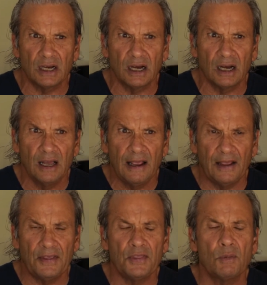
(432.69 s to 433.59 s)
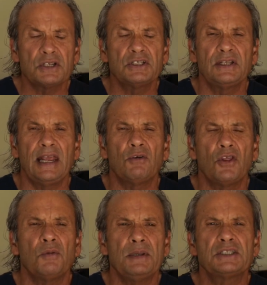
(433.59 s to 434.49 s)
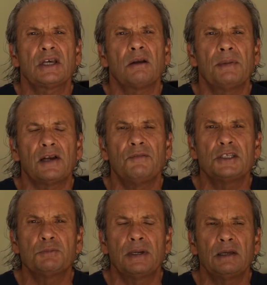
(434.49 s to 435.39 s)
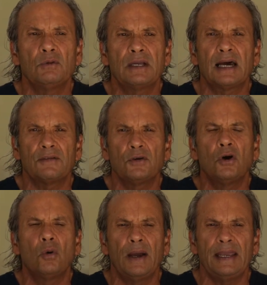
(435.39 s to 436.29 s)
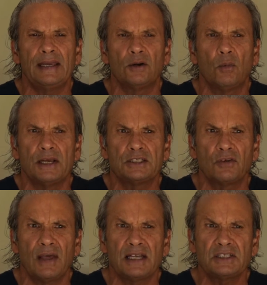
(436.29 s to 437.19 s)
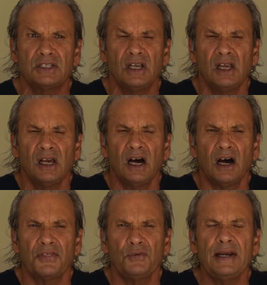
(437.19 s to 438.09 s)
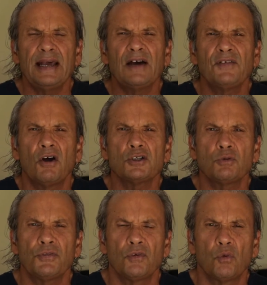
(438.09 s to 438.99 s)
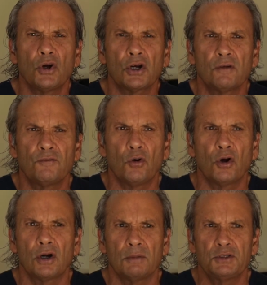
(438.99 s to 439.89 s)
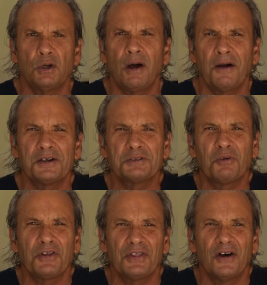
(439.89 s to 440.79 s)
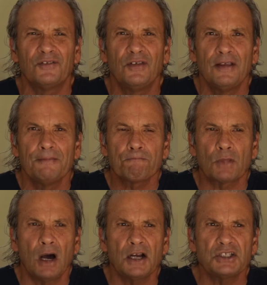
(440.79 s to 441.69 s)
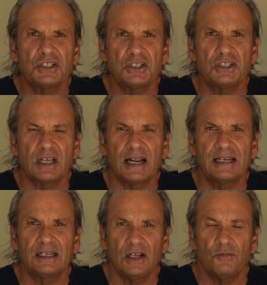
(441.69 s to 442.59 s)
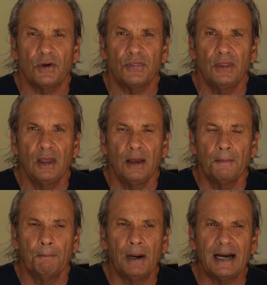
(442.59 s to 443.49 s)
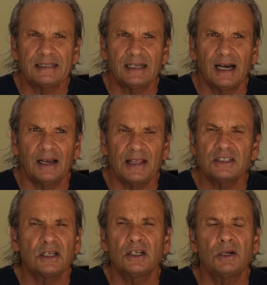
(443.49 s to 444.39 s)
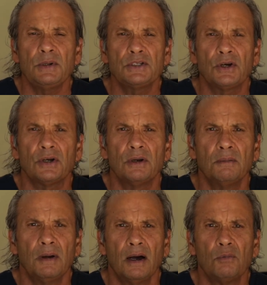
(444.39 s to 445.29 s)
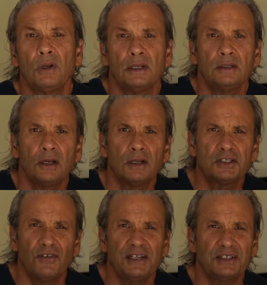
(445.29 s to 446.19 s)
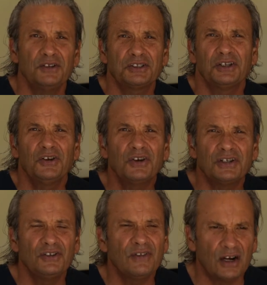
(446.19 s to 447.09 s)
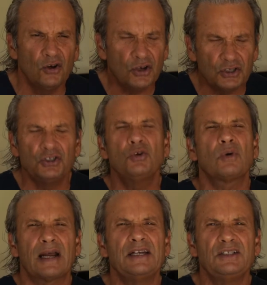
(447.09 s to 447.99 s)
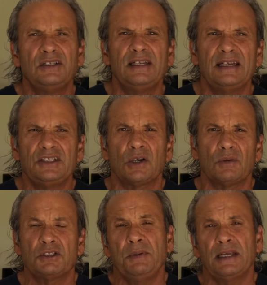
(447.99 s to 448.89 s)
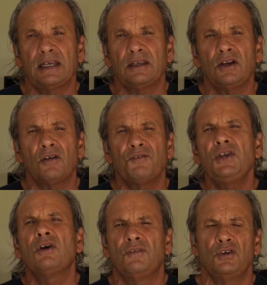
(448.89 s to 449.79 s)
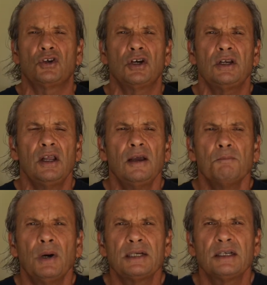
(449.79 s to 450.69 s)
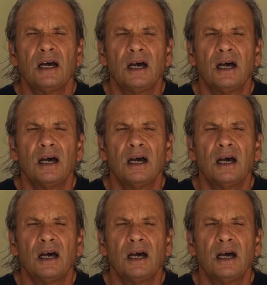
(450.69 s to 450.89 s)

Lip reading: And then the rest of the day, where there'd be subtle benefits, but it would kind of go away in a way. So that's 3.5 hours worth of work for 2 hours worth of consciousness that I could live with. But that's not a good return. Really, let's face it. Who can do that? Who could do what I did? Generally speaking, few of you could, but.